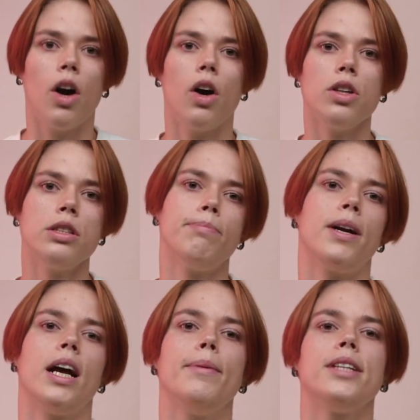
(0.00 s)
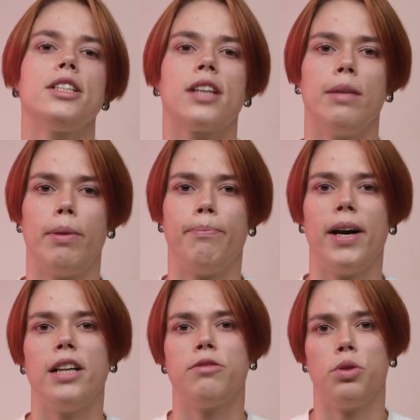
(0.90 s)
Also, parameters can be
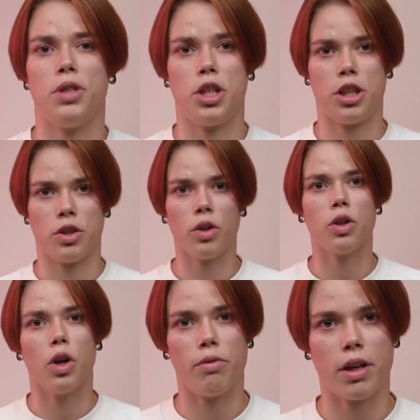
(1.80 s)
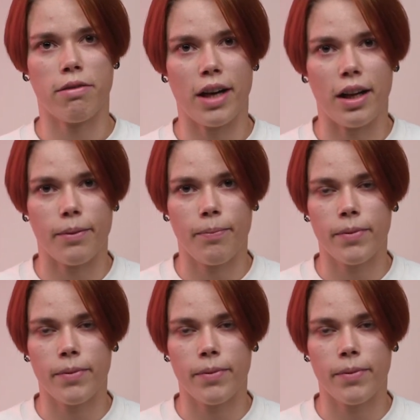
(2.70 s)
passed through the JSON config file.